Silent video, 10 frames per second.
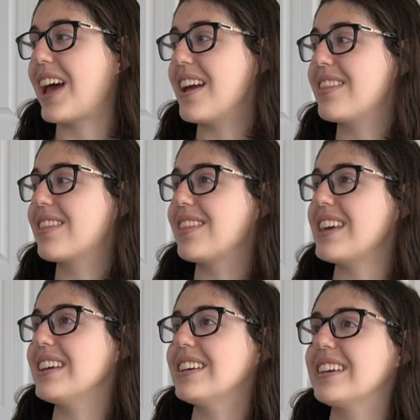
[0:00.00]
I
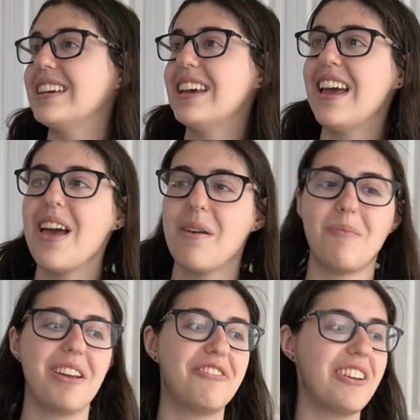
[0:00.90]
think
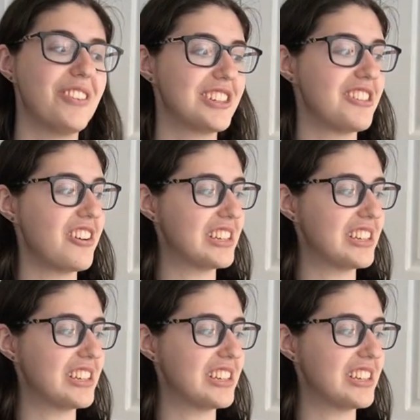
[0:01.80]
my favorite song